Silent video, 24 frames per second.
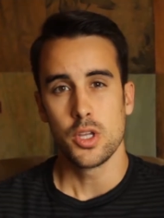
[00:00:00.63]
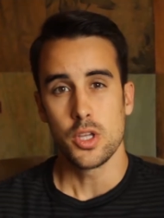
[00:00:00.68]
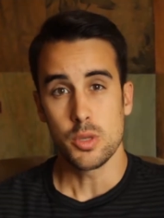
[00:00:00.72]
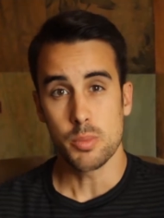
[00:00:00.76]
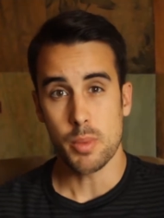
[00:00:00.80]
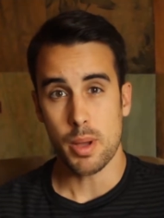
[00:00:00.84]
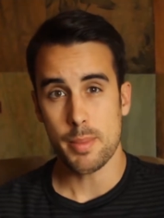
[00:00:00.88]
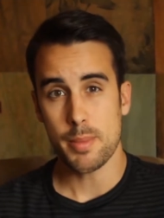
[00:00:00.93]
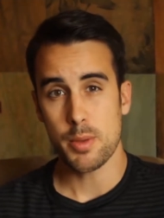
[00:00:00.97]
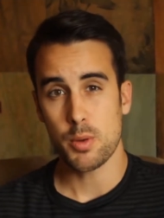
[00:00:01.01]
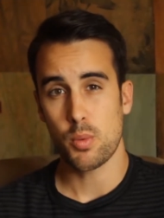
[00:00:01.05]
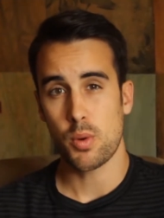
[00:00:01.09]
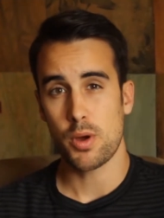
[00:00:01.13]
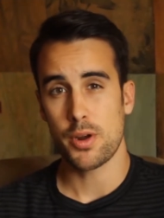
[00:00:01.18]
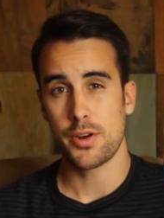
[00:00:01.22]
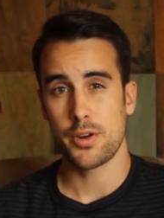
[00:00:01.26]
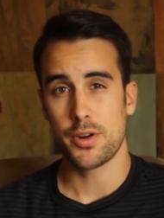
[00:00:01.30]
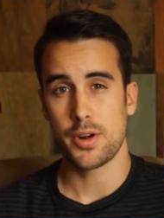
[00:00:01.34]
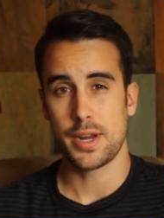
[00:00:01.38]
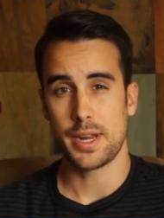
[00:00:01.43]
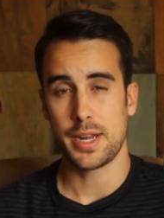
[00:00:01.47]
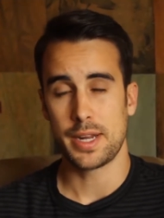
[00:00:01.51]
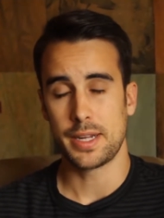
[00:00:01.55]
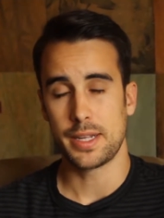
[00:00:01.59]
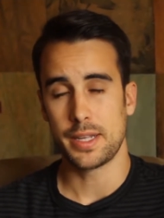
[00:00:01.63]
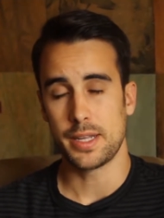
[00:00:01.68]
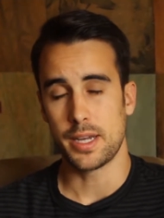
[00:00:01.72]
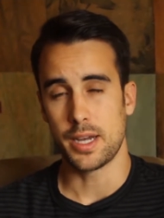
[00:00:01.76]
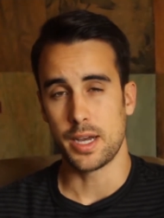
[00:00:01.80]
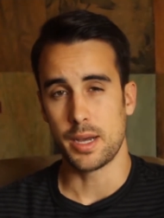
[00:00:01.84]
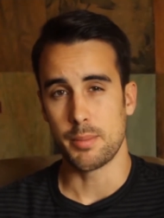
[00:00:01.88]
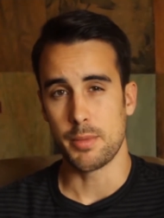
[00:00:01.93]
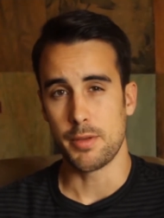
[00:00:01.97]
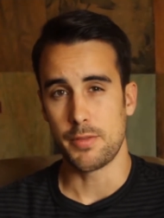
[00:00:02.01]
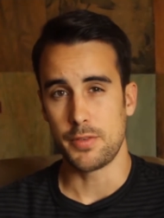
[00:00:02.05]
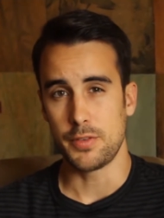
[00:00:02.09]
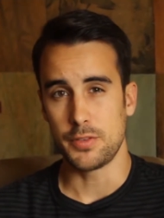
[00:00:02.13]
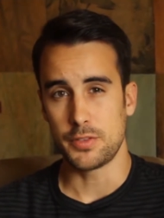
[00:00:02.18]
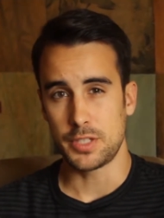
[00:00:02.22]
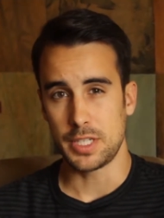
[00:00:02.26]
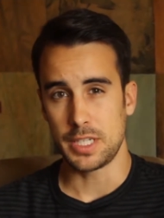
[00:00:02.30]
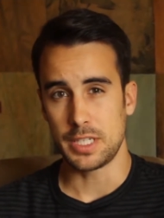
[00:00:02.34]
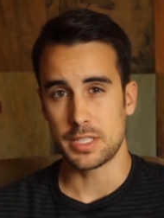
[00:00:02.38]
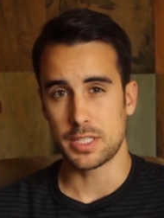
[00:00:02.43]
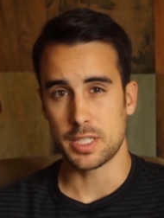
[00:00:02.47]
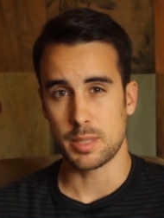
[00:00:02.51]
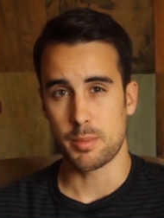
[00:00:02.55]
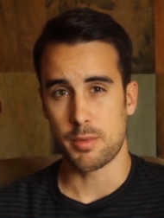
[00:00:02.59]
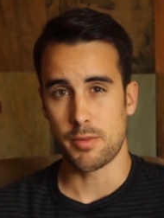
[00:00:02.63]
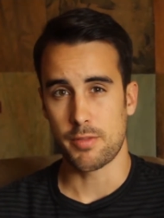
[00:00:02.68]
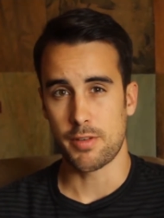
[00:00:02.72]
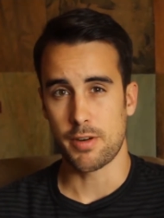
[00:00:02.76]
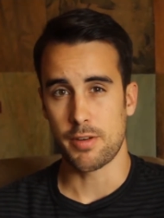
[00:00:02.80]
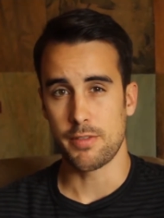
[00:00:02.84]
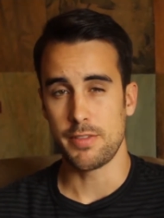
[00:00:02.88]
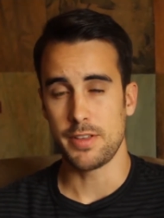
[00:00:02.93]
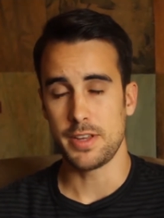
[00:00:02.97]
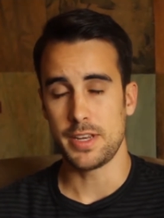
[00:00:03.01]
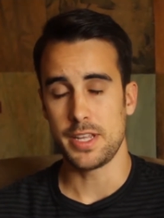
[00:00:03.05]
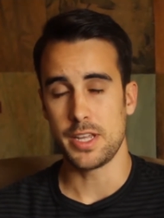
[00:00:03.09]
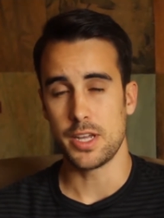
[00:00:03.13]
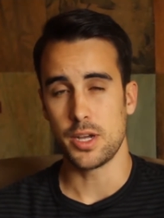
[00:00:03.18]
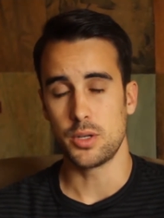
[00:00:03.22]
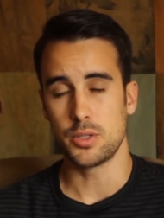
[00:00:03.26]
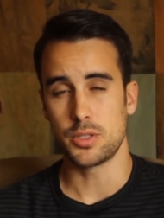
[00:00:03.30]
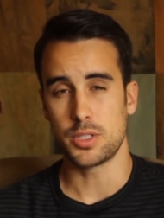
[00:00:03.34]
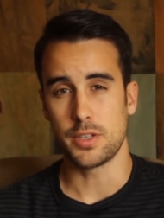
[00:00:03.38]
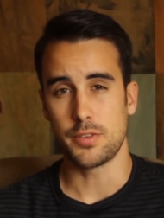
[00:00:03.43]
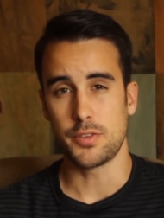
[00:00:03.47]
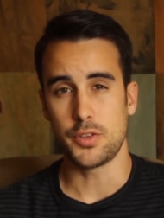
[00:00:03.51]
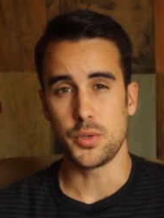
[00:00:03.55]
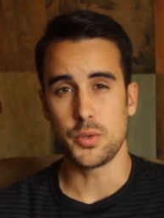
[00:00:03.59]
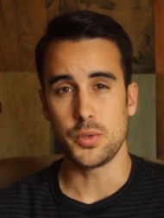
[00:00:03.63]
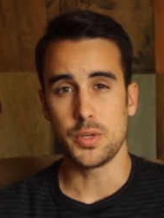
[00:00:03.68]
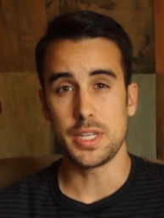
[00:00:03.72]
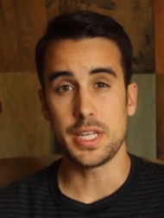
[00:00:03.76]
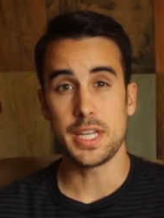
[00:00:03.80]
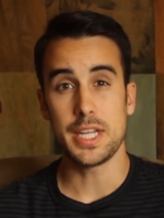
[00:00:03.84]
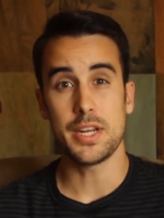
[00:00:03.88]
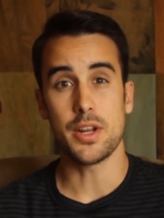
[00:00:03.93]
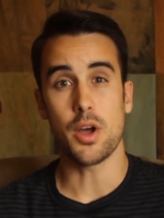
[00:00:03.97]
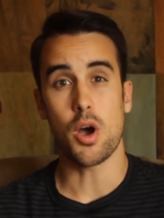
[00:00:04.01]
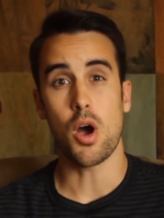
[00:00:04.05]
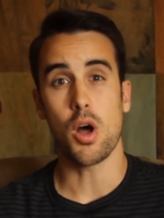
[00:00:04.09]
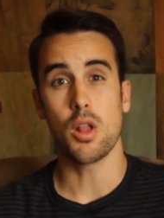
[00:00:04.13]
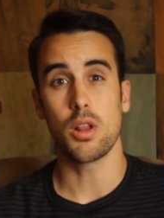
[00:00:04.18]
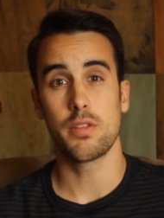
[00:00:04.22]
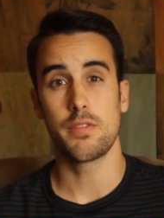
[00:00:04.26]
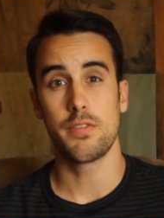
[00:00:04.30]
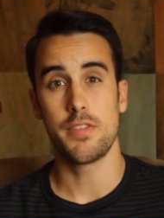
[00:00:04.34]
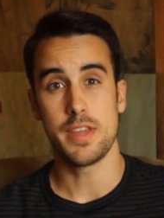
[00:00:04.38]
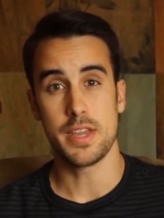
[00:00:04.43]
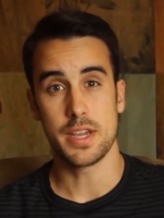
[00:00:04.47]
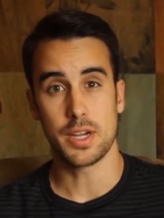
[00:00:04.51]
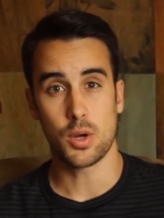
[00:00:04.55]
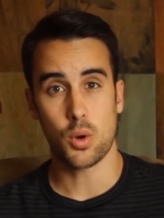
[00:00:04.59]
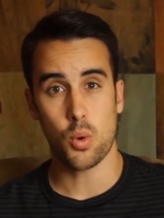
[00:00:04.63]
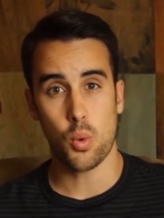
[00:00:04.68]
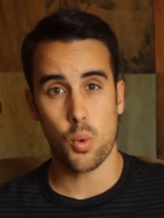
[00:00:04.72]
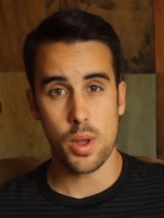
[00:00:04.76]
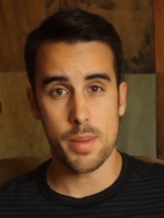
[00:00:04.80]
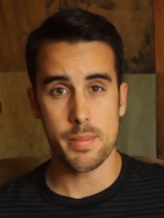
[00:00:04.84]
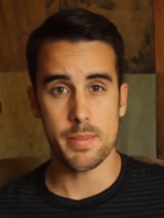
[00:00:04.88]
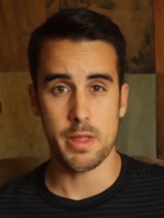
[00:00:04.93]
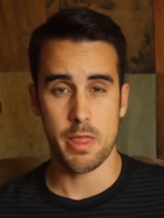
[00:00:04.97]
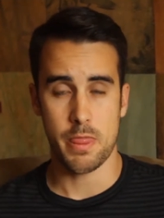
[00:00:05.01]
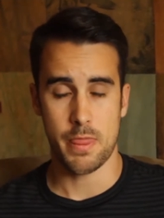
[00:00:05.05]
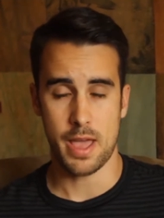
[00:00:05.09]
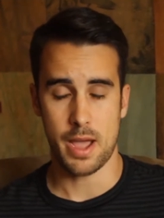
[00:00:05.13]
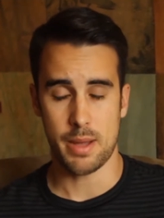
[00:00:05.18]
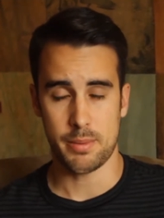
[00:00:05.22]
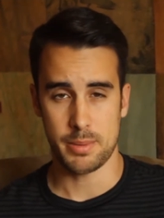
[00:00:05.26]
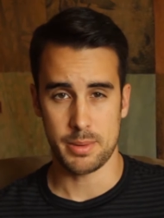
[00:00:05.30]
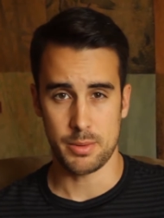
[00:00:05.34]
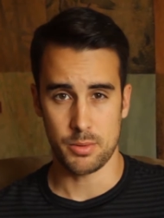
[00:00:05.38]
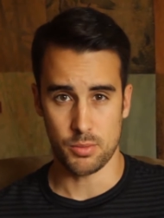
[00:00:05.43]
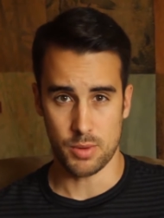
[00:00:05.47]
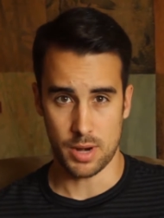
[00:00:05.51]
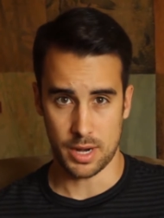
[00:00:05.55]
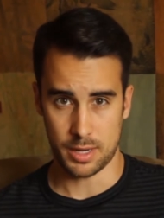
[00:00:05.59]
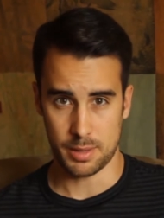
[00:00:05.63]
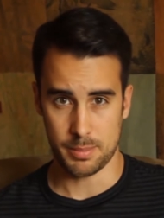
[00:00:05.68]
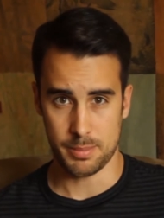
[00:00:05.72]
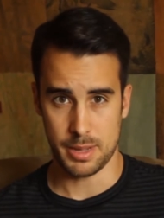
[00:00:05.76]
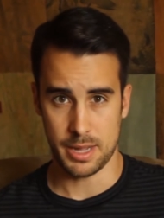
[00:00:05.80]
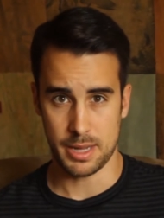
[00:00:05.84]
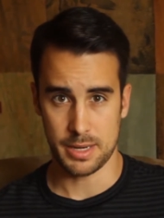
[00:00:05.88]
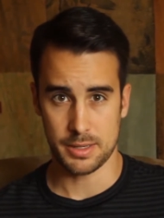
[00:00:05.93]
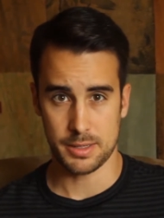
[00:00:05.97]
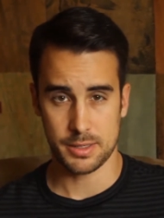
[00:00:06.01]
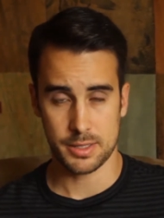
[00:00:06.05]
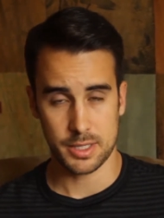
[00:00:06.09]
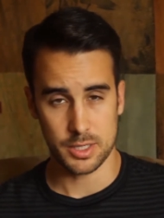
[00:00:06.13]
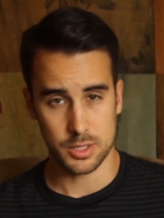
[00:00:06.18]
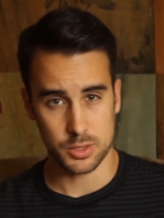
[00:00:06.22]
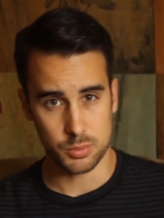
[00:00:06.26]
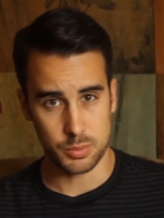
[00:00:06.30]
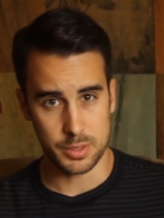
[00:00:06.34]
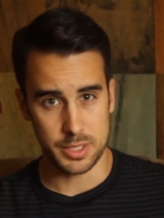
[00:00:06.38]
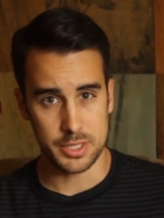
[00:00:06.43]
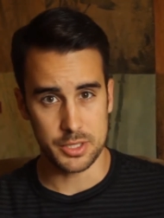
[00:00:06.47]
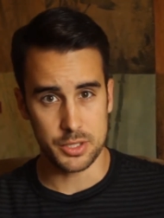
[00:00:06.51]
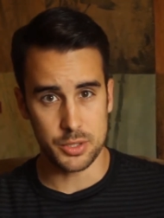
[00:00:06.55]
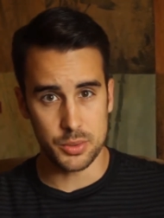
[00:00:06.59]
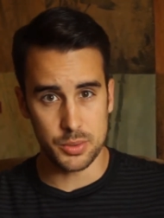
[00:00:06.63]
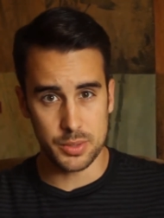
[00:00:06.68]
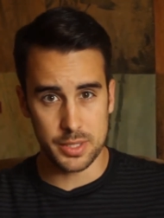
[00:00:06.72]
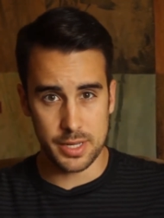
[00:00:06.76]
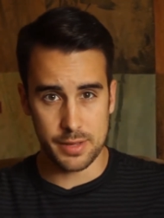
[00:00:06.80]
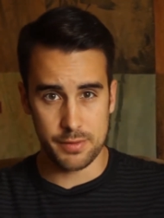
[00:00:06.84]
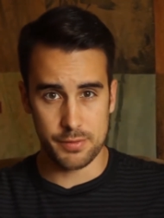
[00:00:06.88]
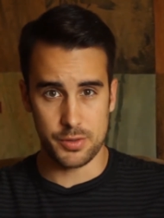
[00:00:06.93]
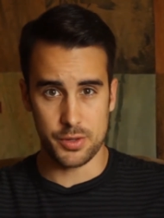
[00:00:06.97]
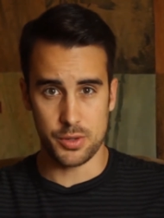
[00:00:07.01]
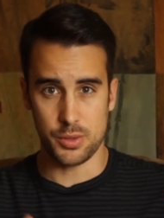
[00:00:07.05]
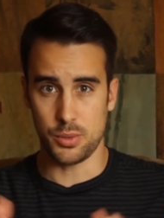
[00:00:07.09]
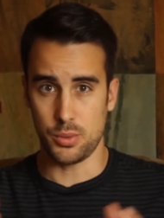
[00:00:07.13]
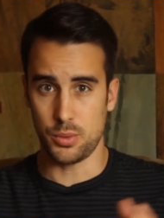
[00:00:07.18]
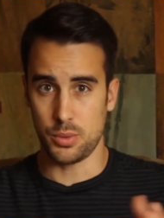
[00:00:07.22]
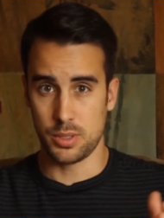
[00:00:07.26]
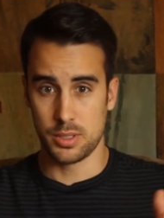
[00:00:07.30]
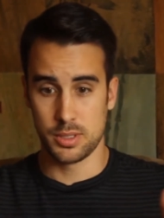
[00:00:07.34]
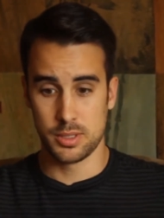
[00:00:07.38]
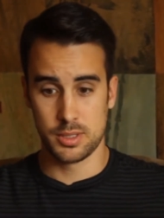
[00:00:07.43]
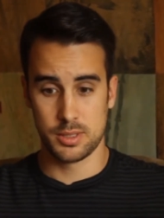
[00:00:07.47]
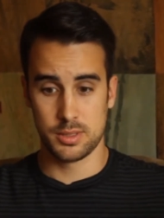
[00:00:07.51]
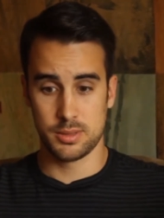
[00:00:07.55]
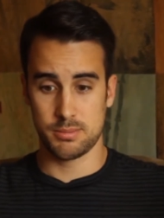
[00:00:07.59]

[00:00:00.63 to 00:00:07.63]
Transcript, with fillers: You might be wondering um, if you've seen some of our videos if you need all of the equipment that we recommend, because we do give you